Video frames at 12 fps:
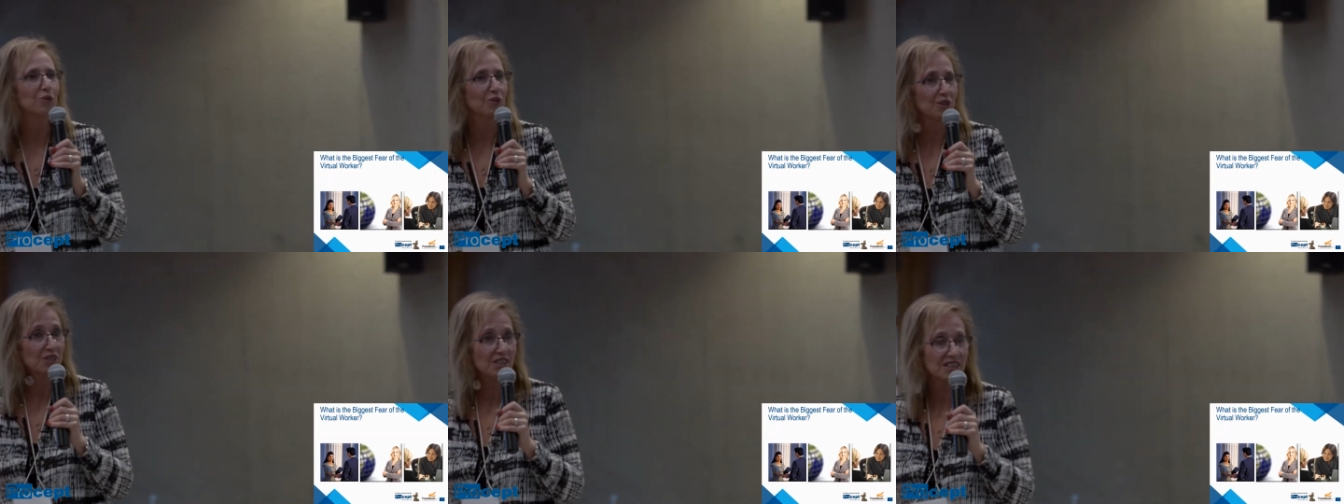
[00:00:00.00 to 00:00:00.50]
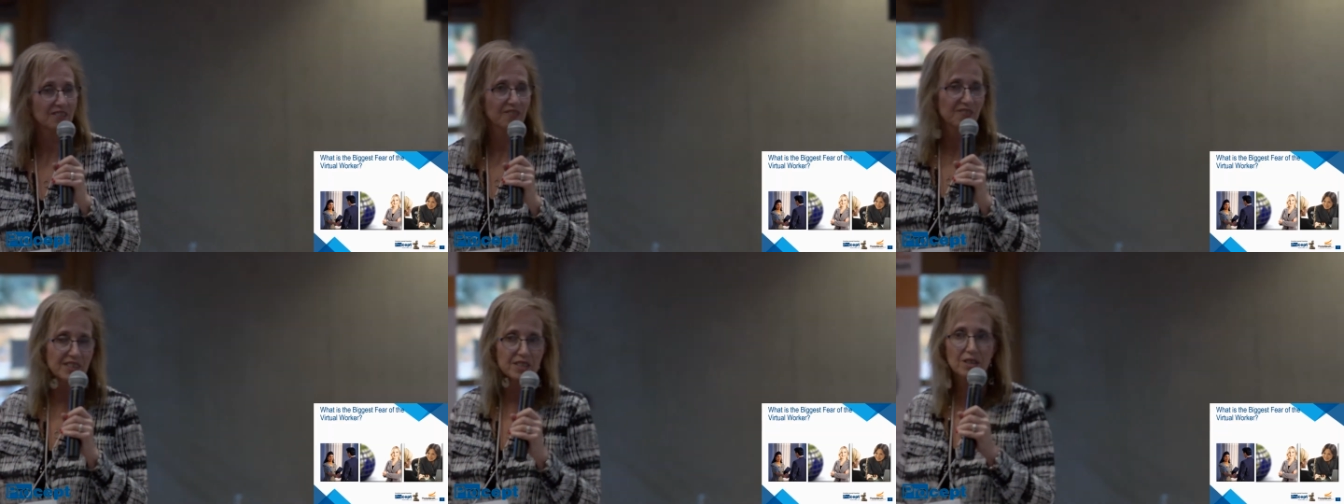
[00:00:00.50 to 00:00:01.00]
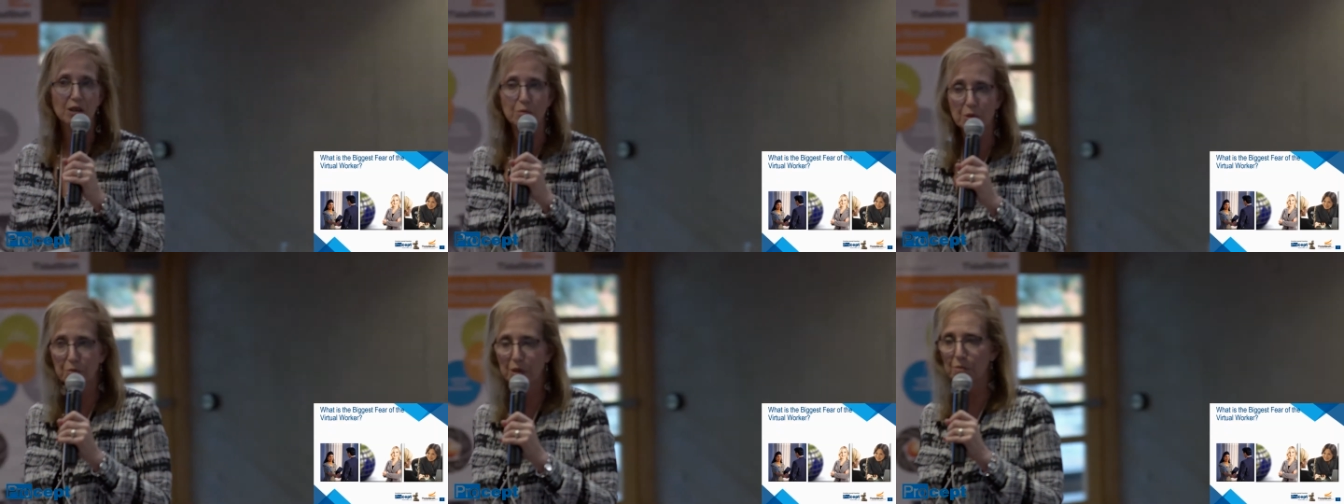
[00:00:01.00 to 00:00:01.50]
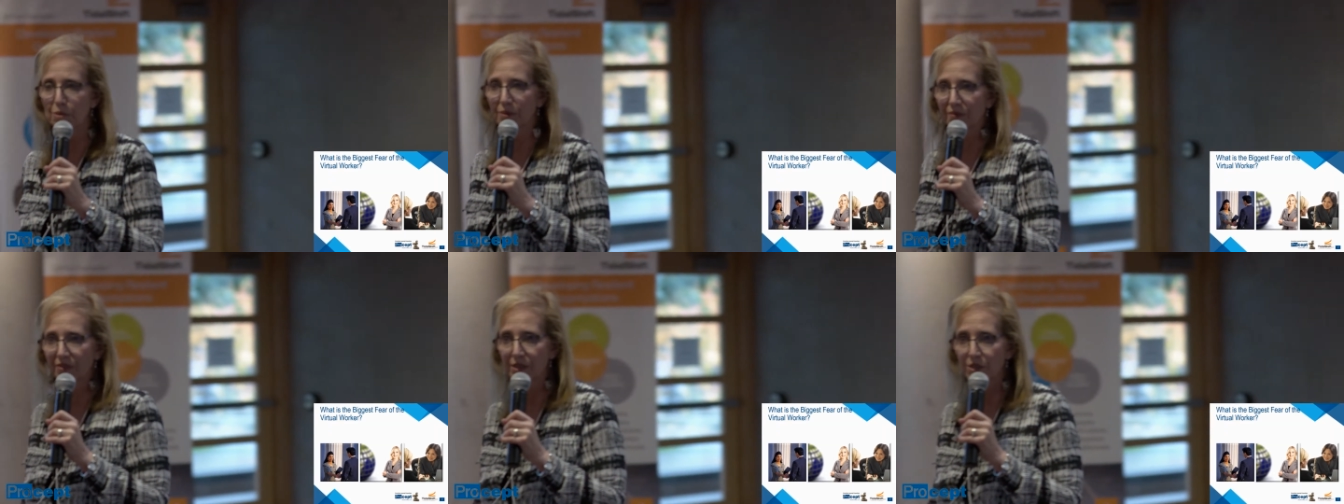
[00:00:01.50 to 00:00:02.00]
first. It's all about people.
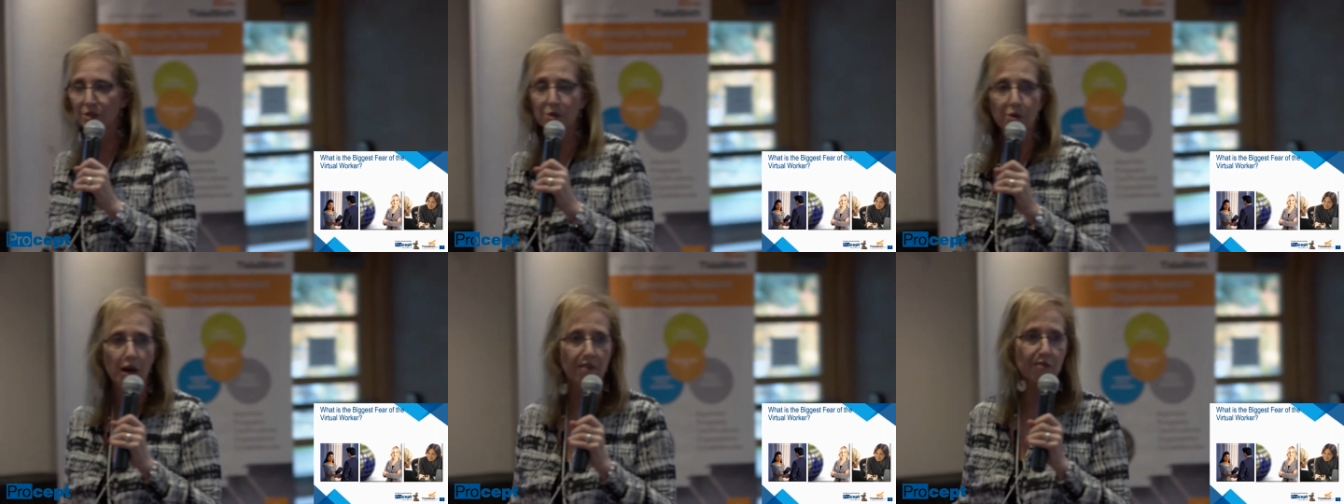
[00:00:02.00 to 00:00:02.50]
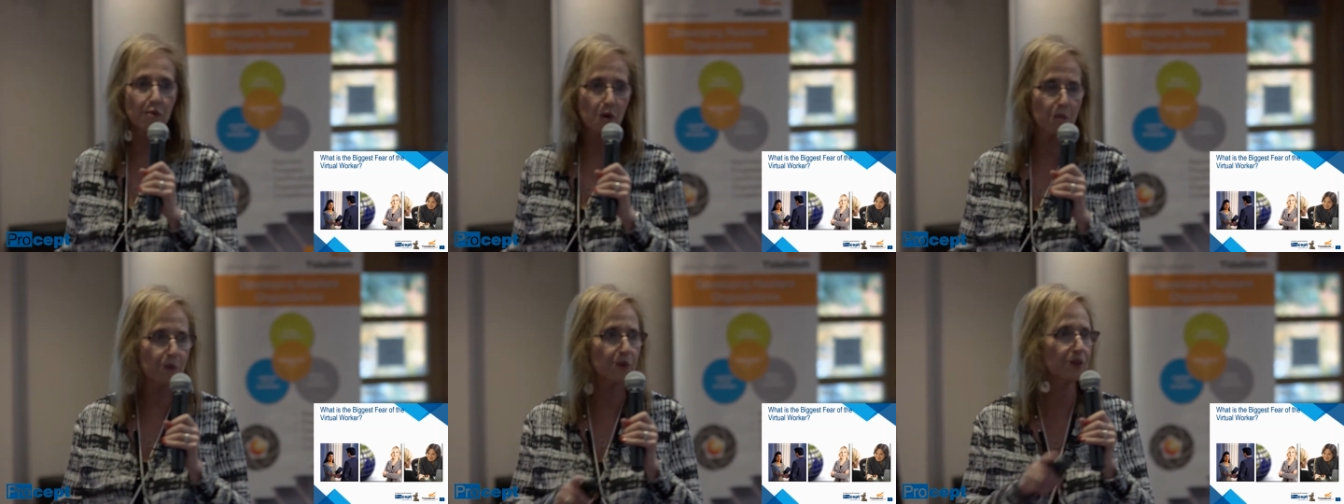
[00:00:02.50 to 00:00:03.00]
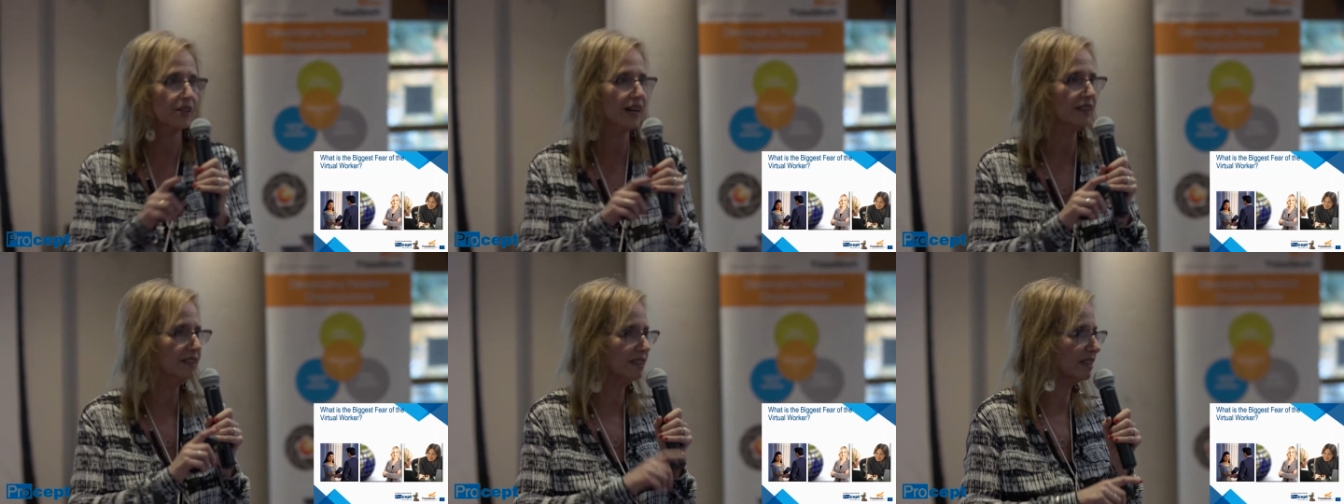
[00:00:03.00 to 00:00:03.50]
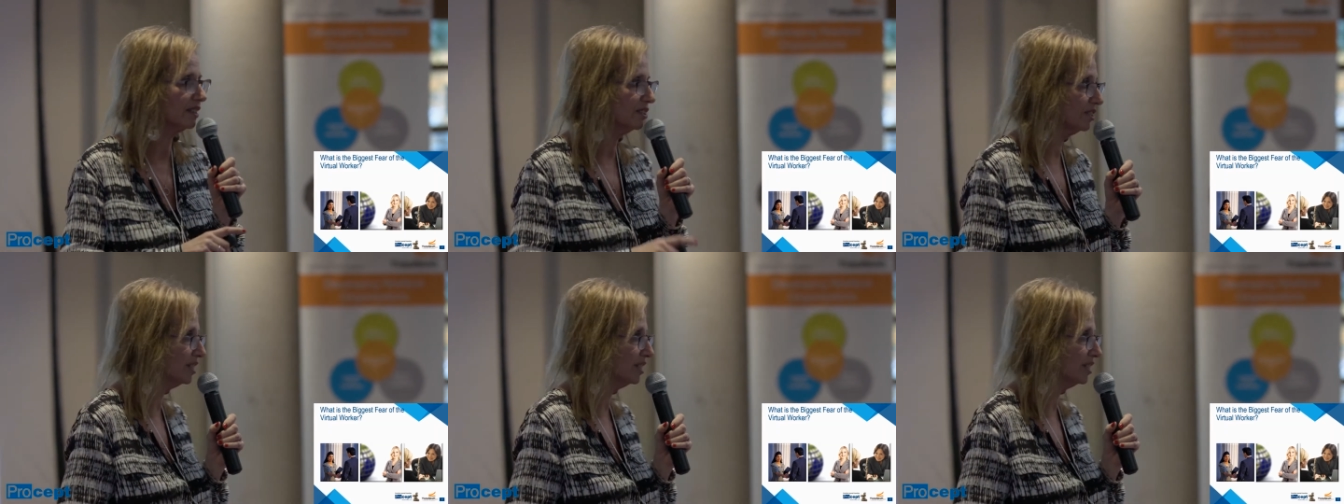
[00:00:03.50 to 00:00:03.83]
So you have four personalities on your